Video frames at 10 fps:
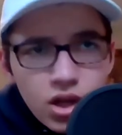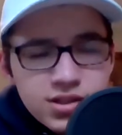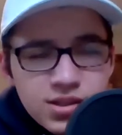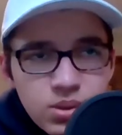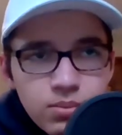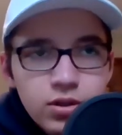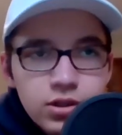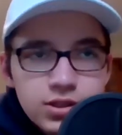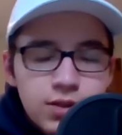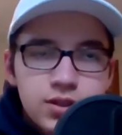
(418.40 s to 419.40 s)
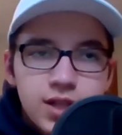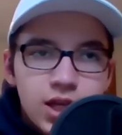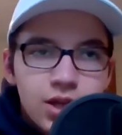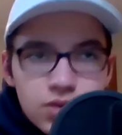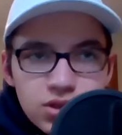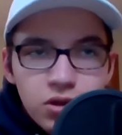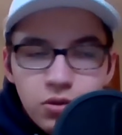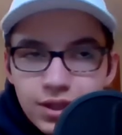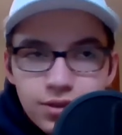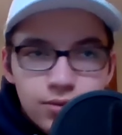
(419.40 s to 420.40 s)
Some people were saying he was going
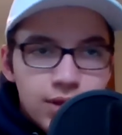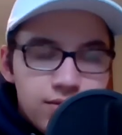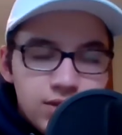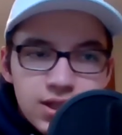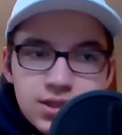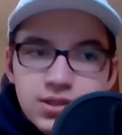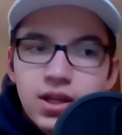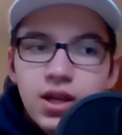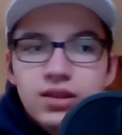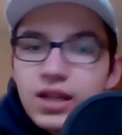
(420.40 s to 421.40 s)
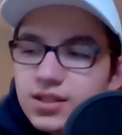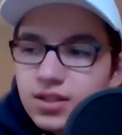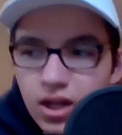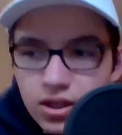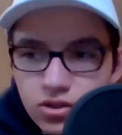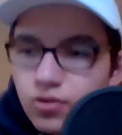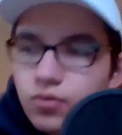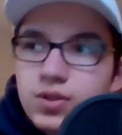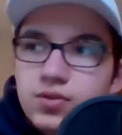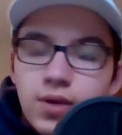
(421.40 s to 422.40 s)
way too leftist. That's not true
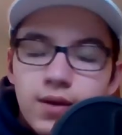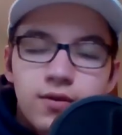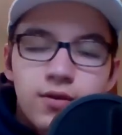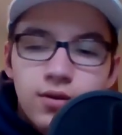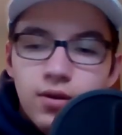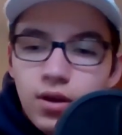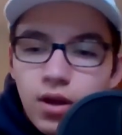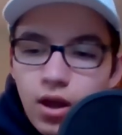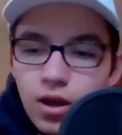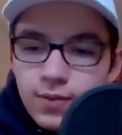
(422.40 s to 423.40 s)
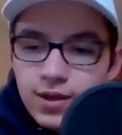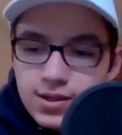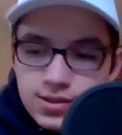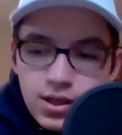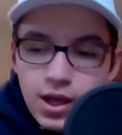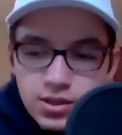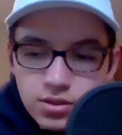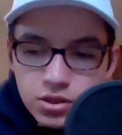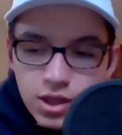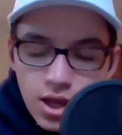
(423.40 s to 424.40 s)
whatsoever. He's
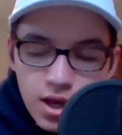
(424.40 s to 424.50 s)
just like a